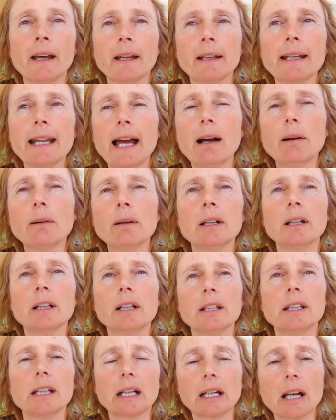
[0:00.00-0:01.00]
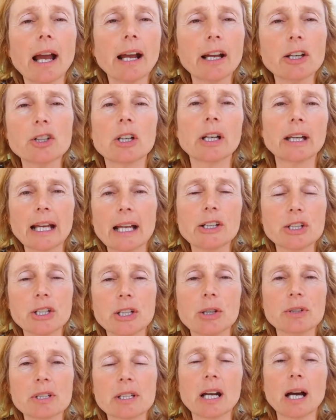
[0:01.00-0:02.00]
Now, your glycogen gets
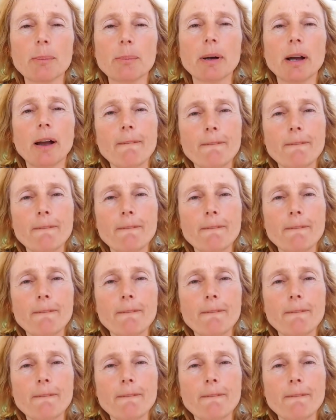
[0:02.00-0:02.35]
used up